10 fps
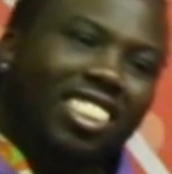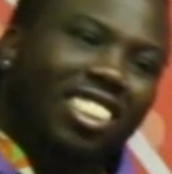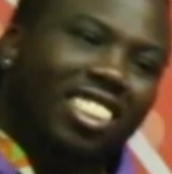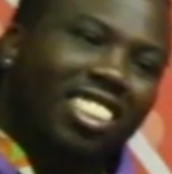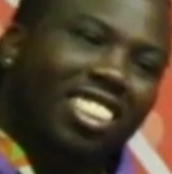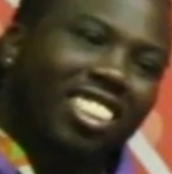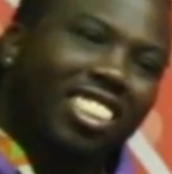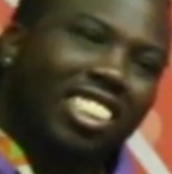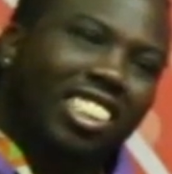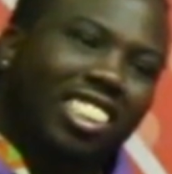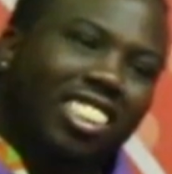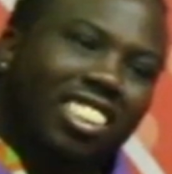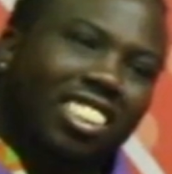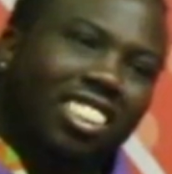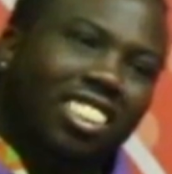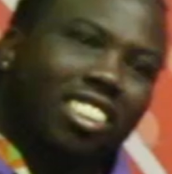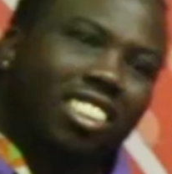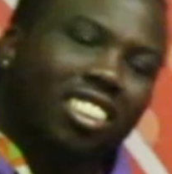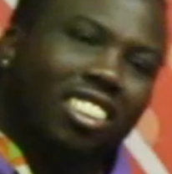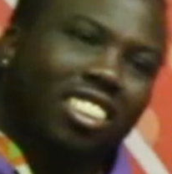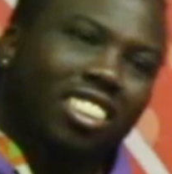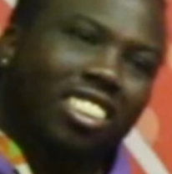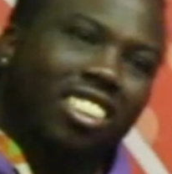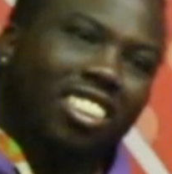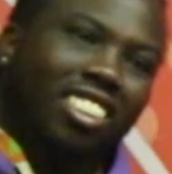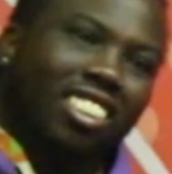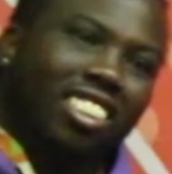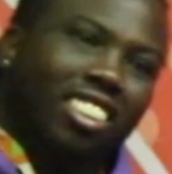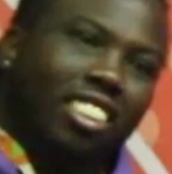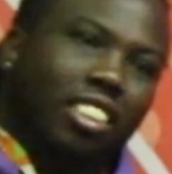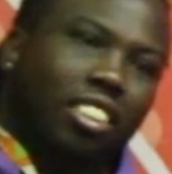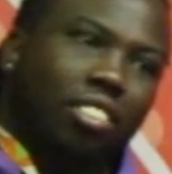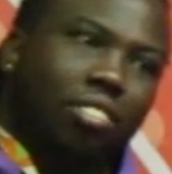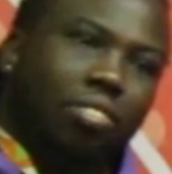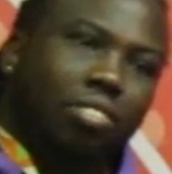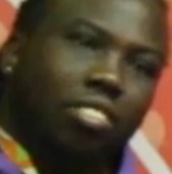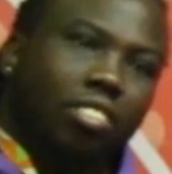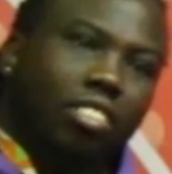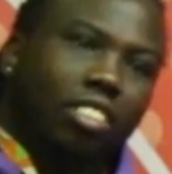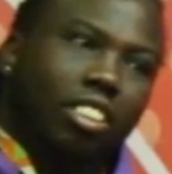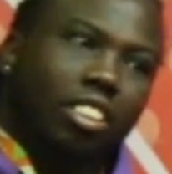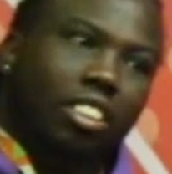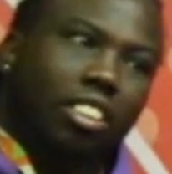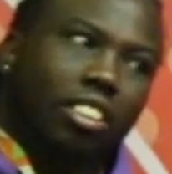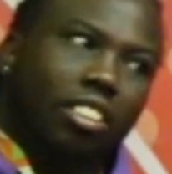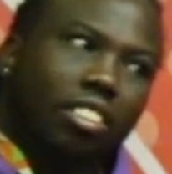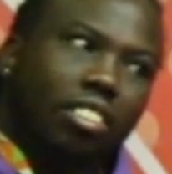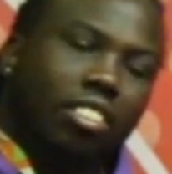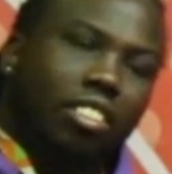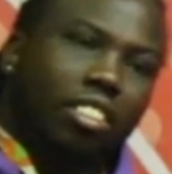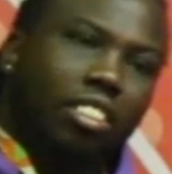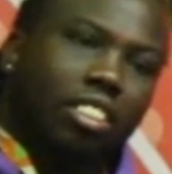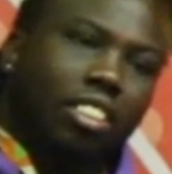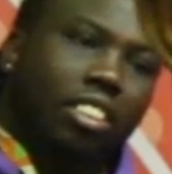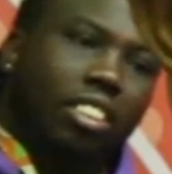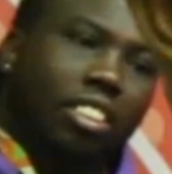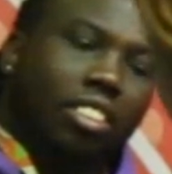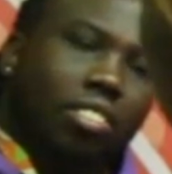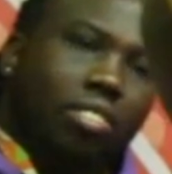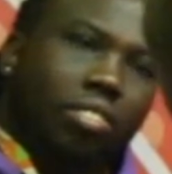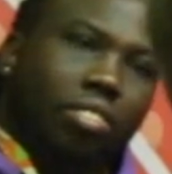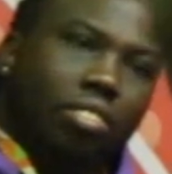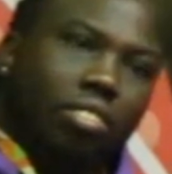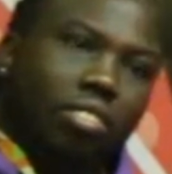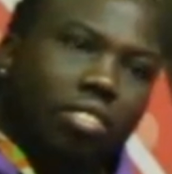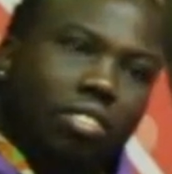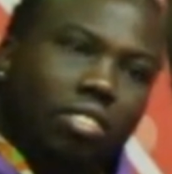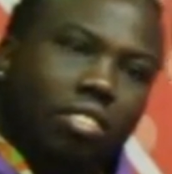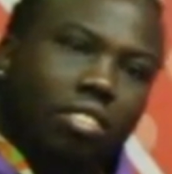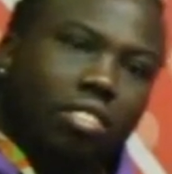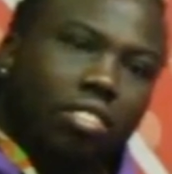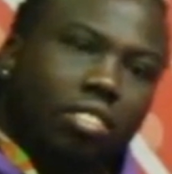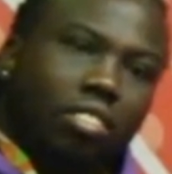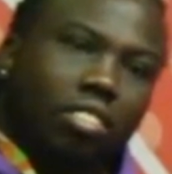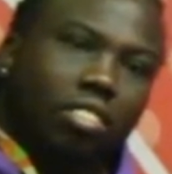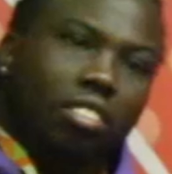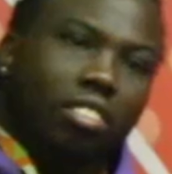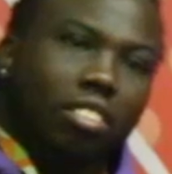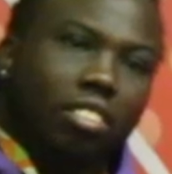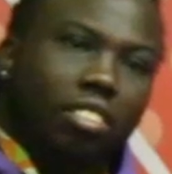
No words are spoken by the person on screen.